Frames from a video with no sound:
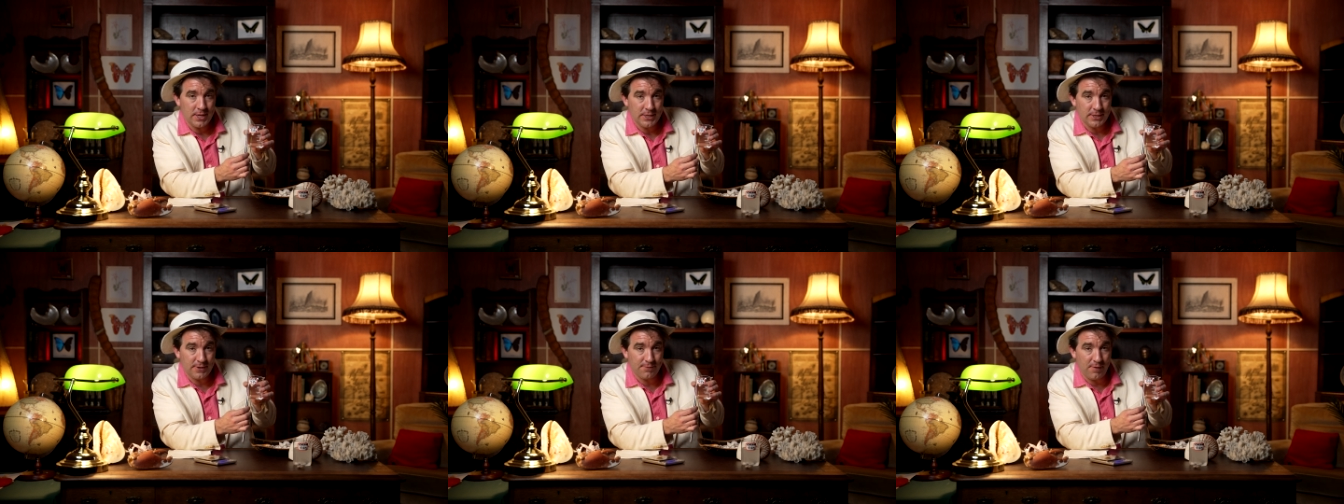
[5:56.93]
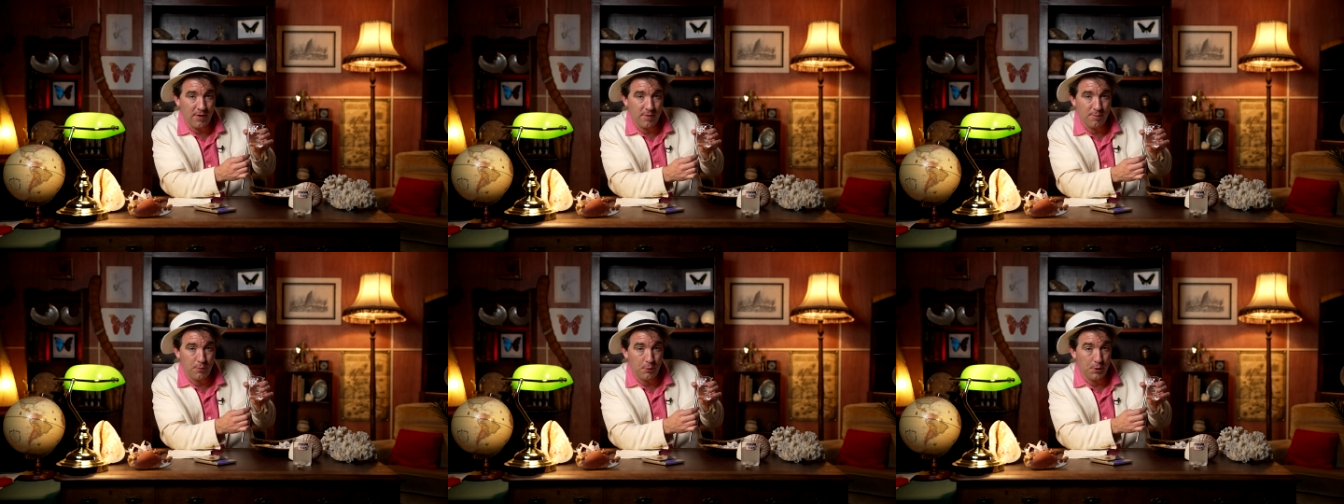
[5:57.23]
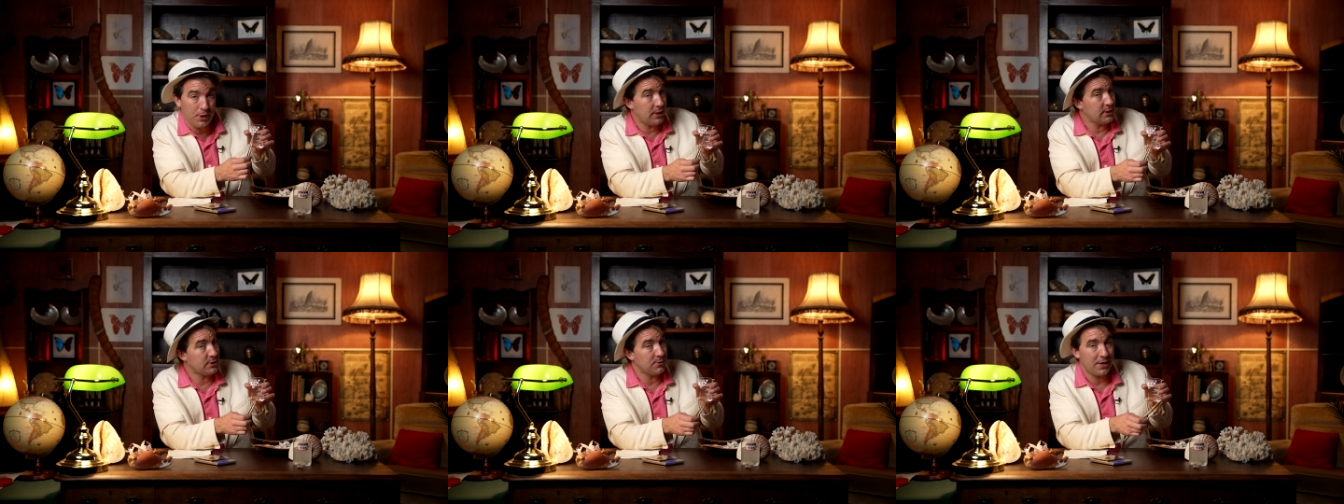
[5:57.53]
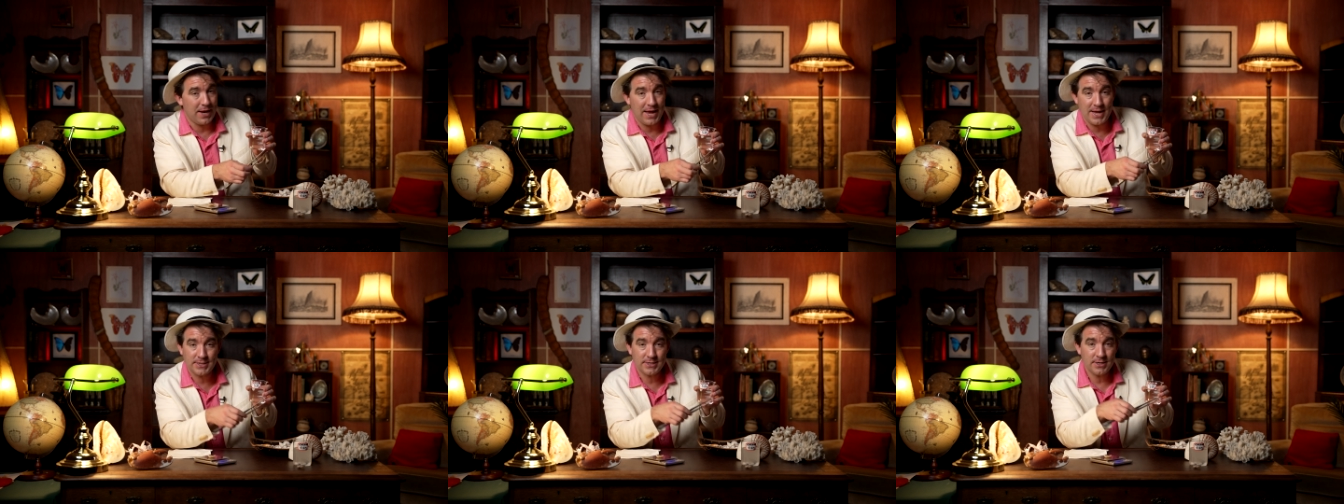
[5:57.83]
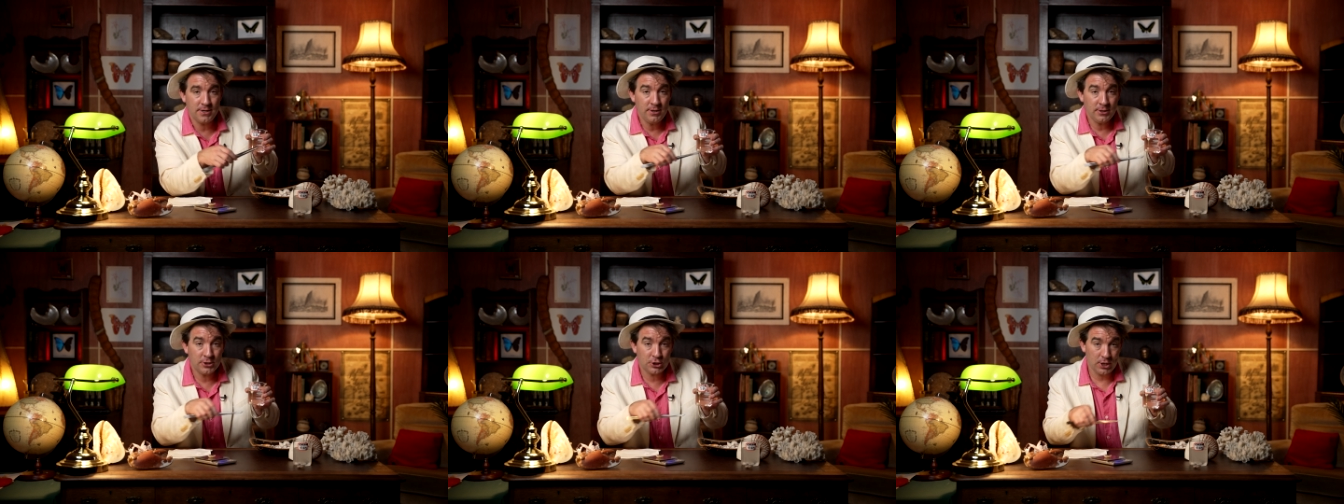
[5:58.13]
It's 5.8, so it
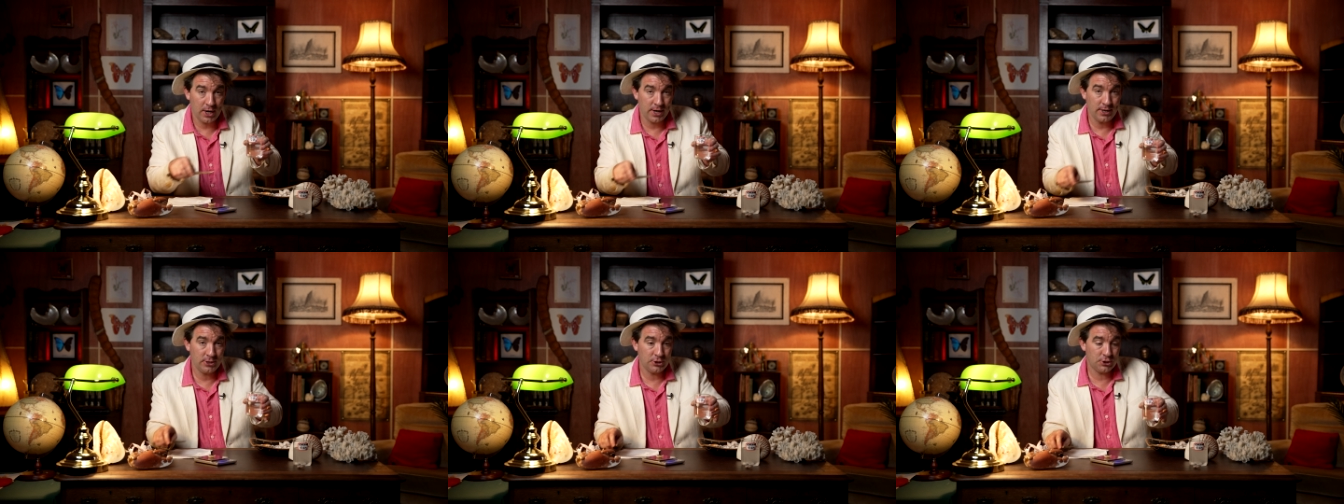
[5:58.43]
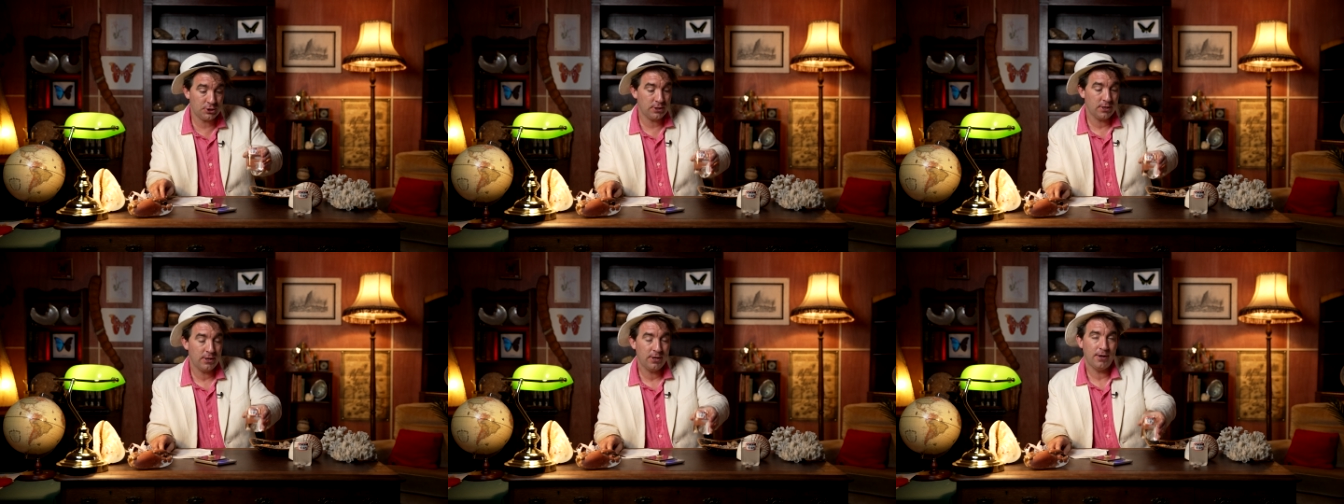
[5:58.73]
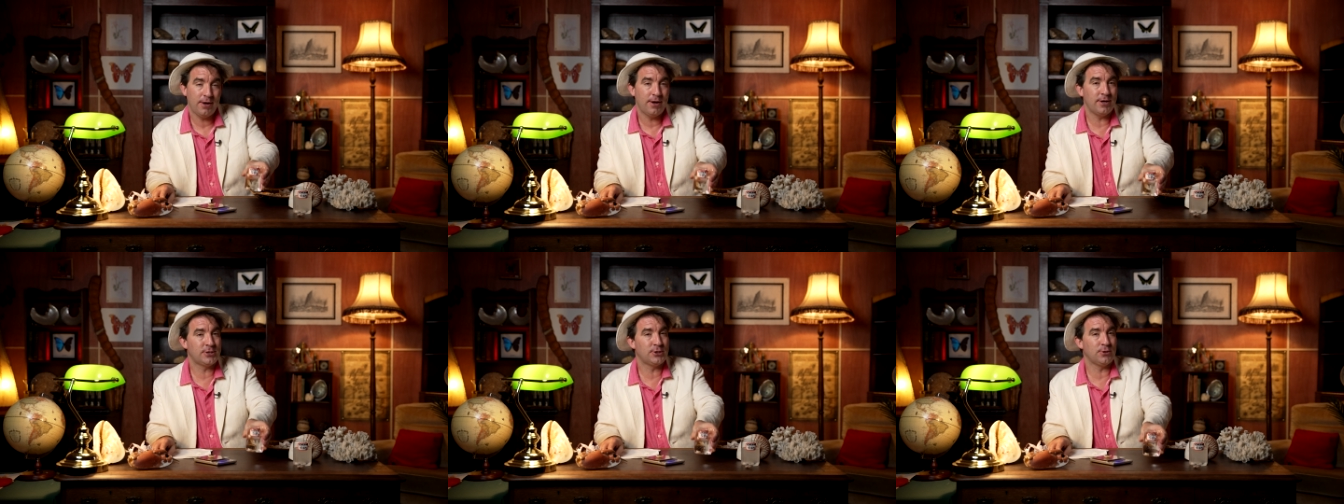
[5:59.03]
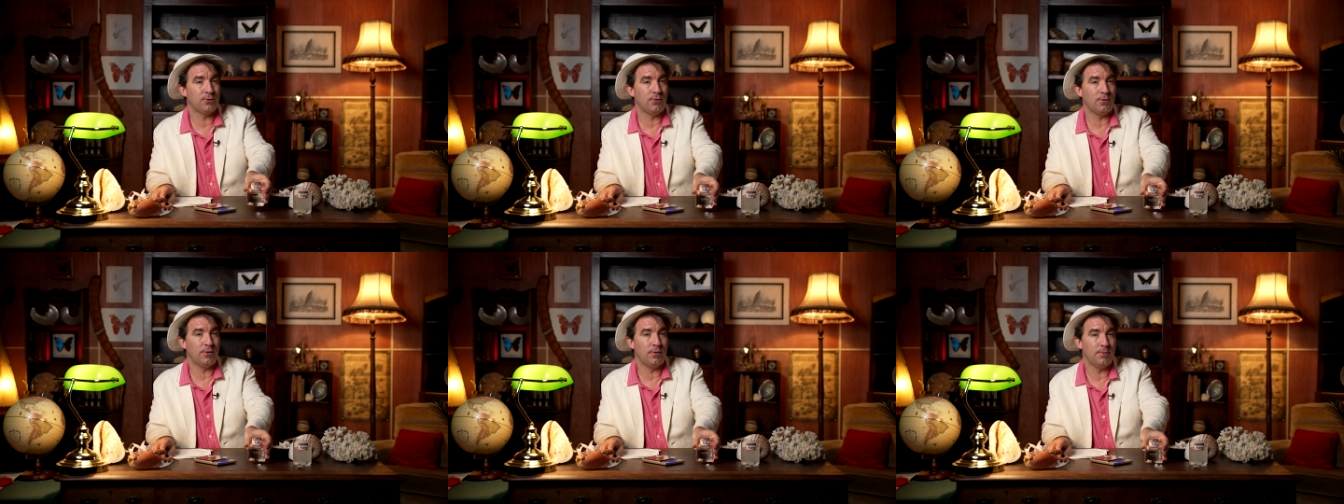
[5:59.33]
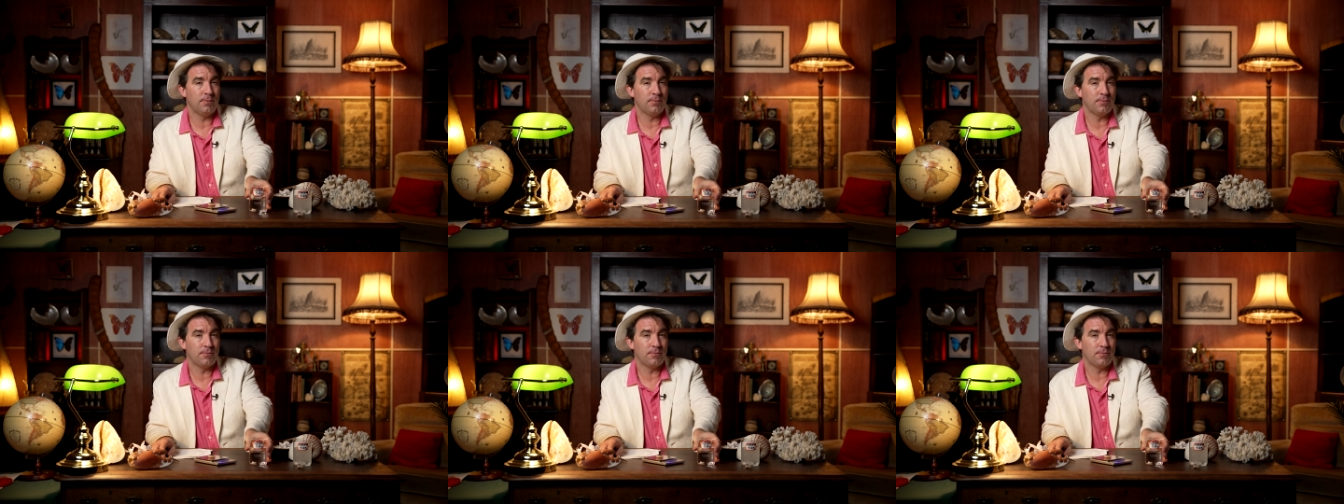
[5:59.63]
hasn't changed at all.